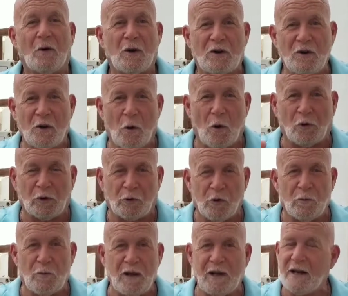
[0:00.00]
or you hold a
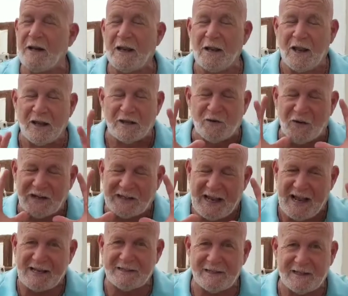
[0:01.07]
group meeting, it's
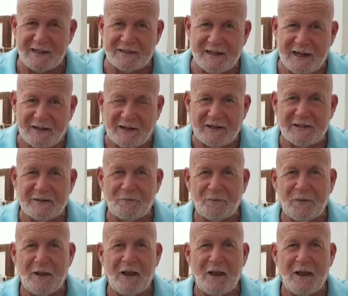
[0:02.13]
fantastic to say this.